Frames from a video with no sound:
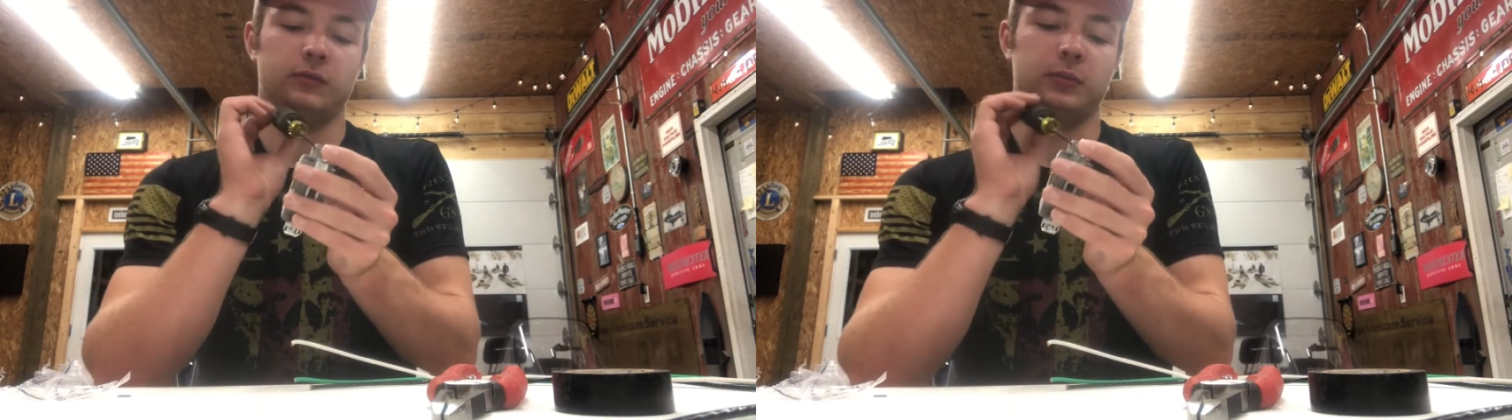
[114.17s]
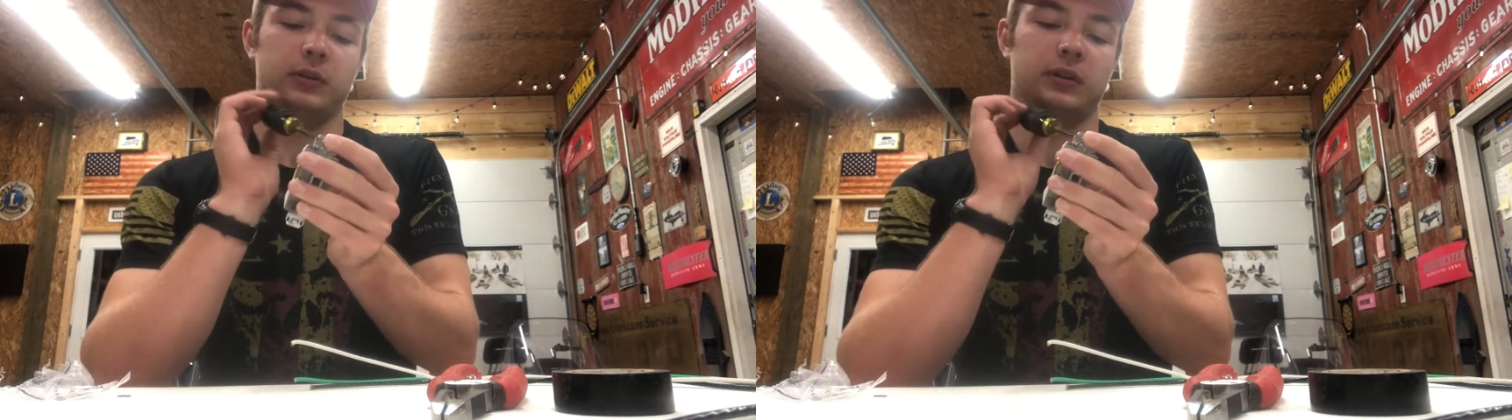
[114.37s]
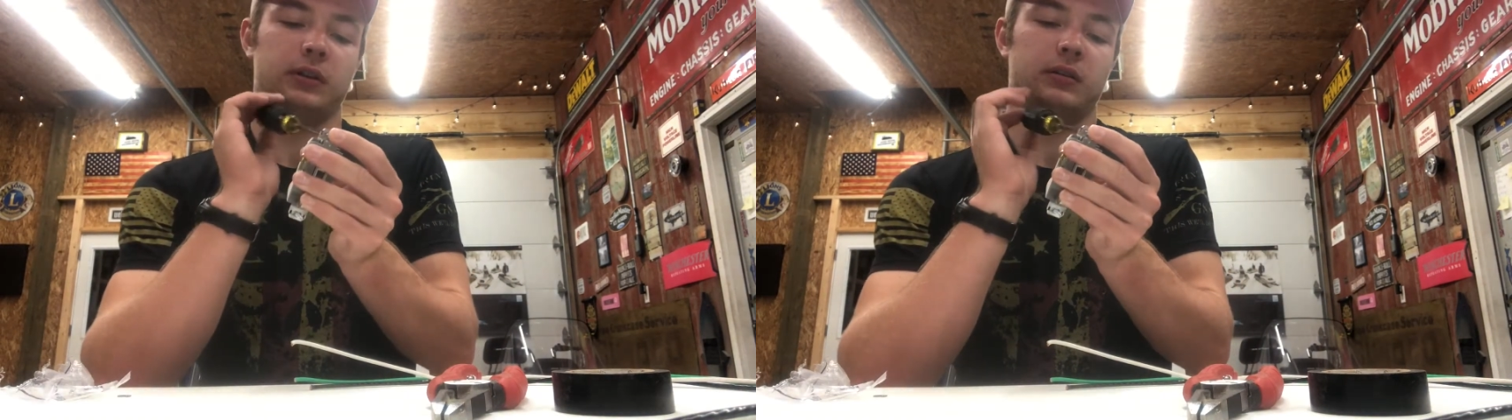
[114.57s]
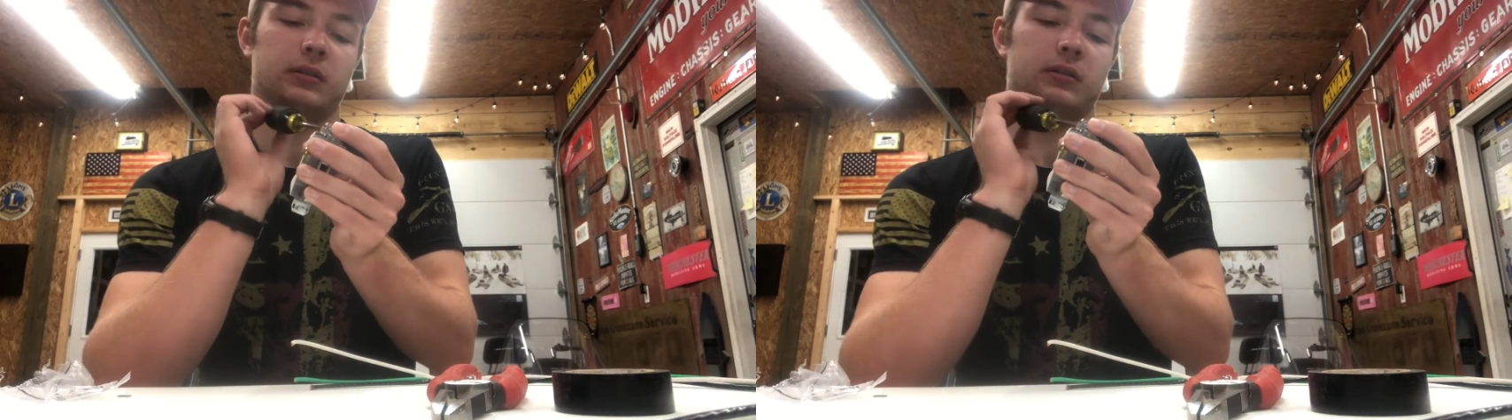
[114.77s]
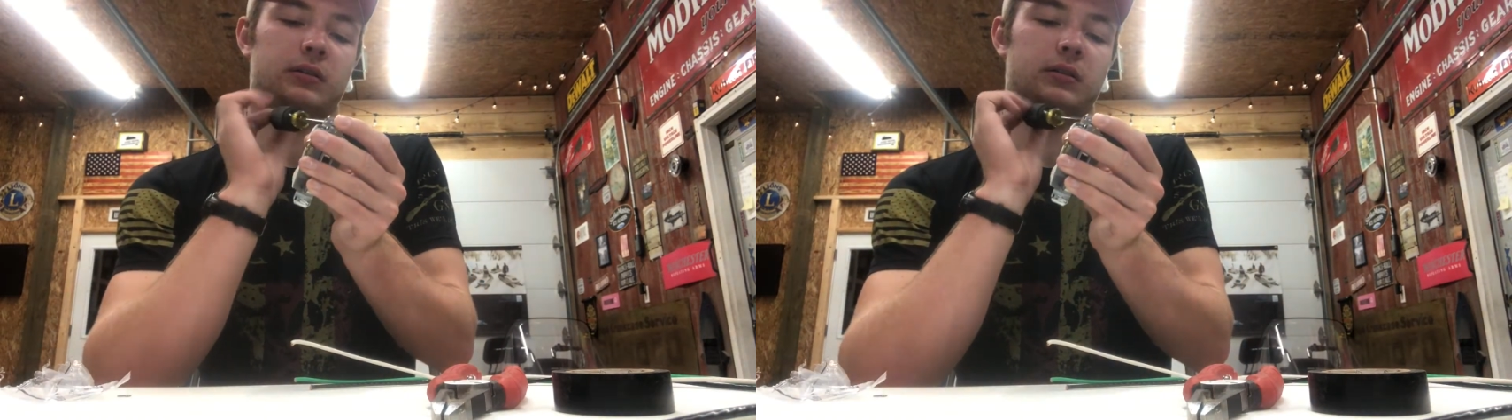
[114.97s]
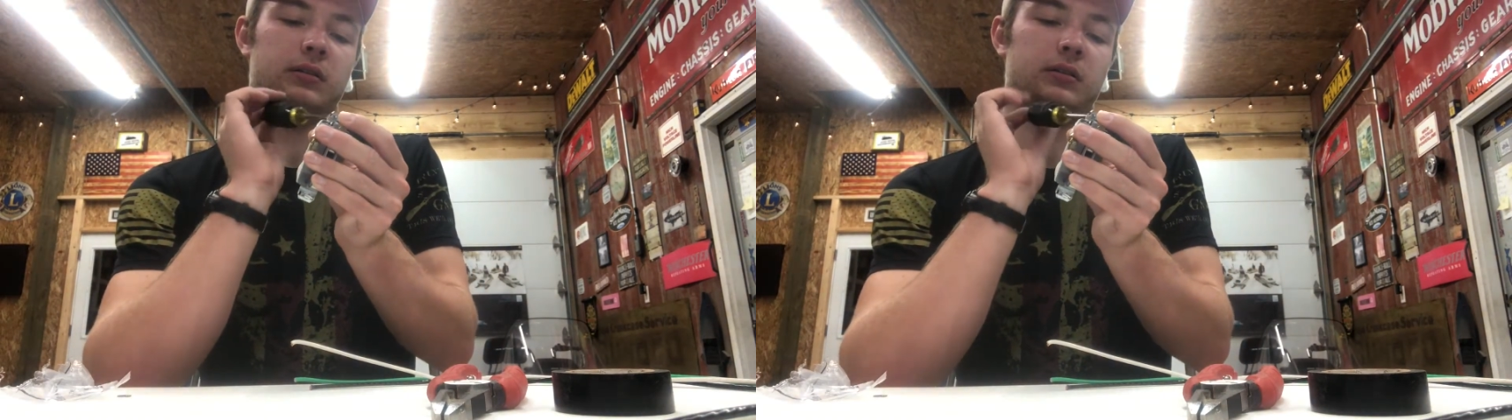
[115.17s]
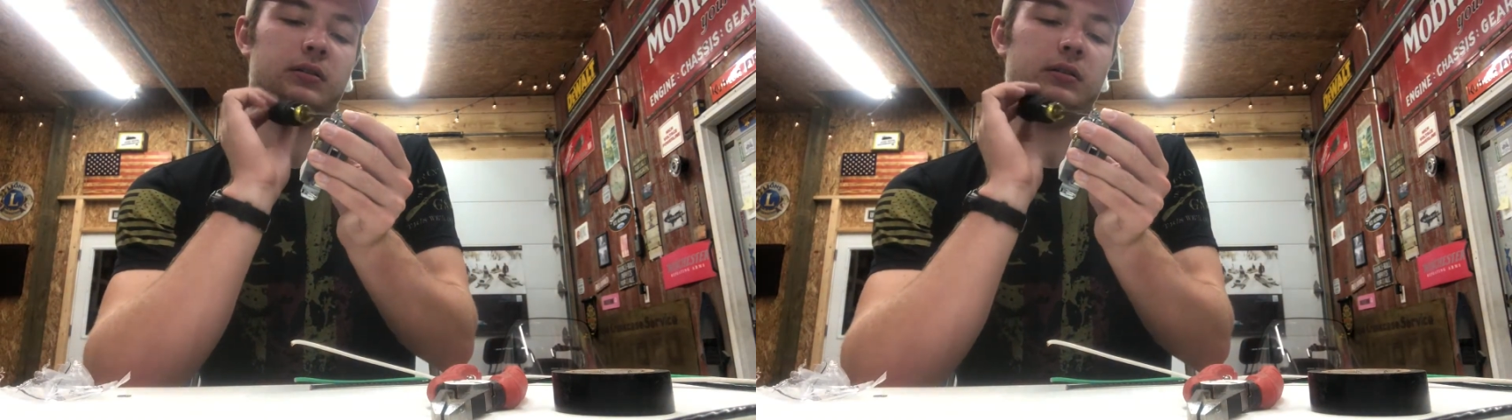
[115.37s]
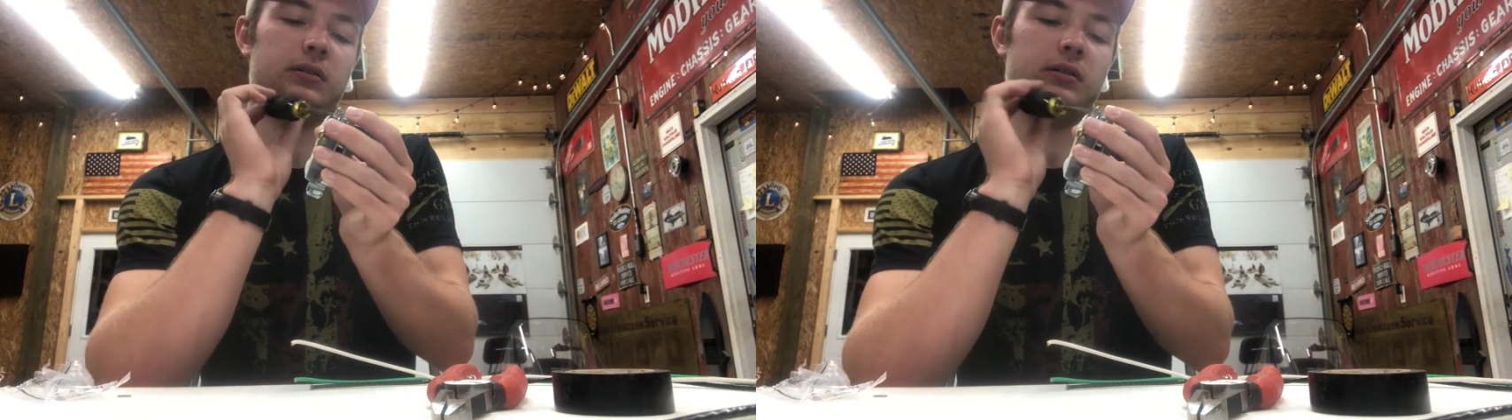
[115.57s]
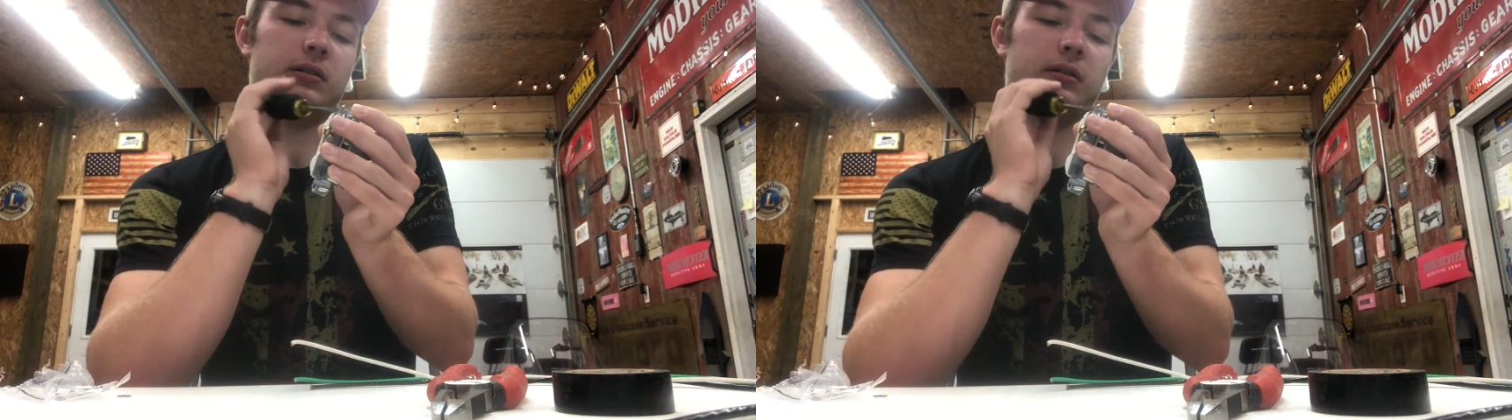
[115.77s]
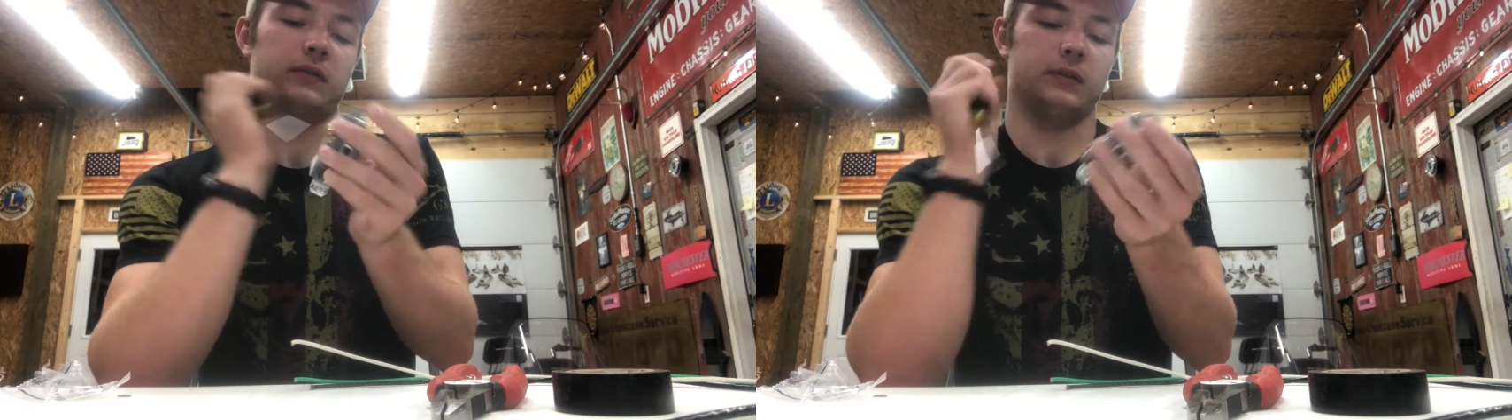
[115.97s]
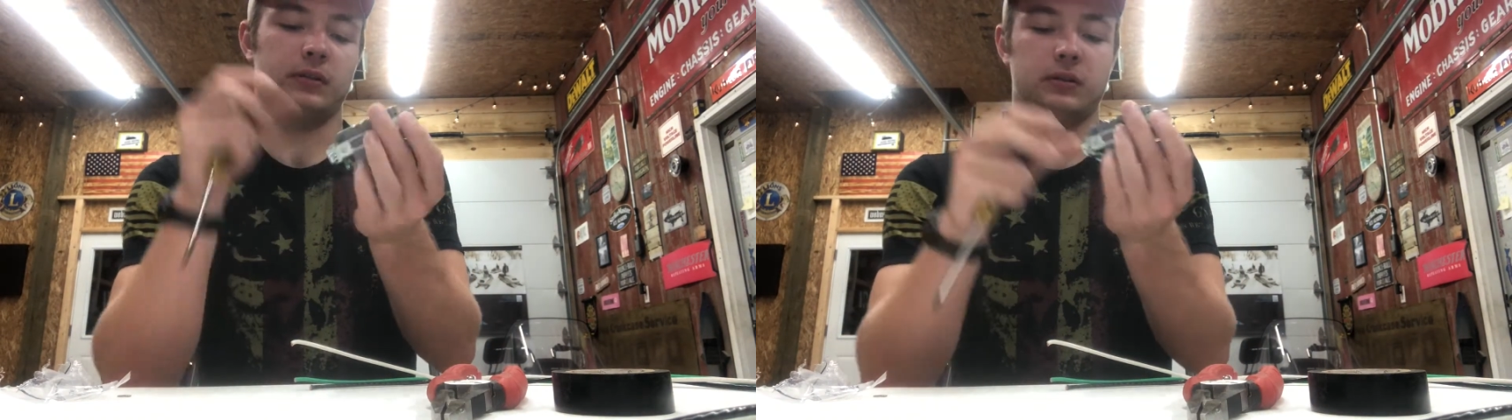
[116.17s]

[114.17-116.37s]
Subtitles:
putting in our cover.